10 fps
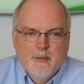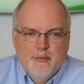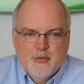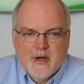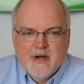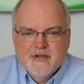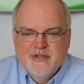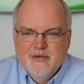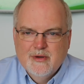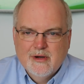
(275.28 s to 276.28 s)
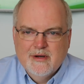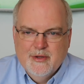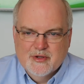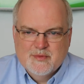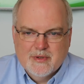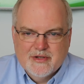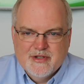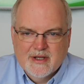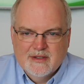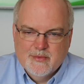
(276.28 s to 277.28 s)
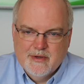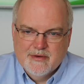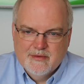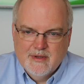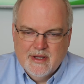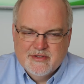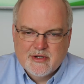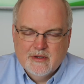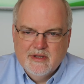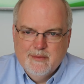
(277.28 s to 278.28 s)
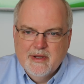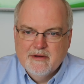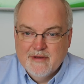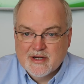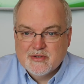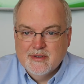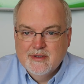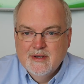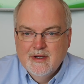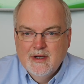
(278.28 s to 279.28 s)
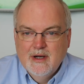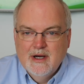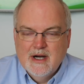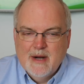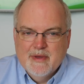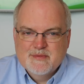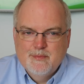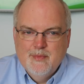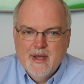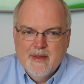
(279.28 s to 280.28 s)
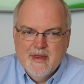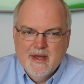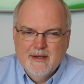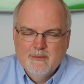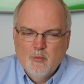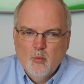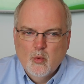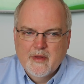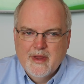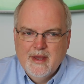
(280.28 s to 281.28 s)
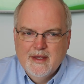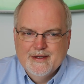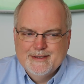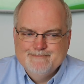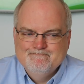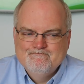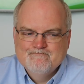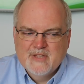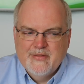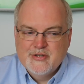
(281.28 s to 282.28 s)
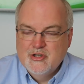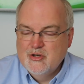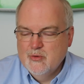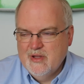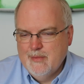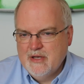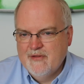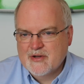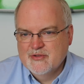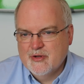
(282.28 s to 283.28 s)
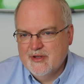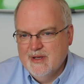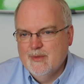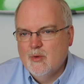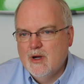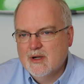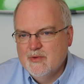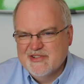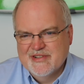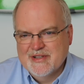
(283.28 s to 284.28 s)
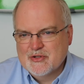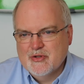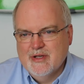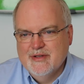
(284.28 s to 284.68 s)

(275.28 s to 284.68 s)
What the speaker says: Prior to our Helix project, we had started lean manufacturing. And then one of the things you can do in lean manufacturing is called a Gemba walk, which is essentially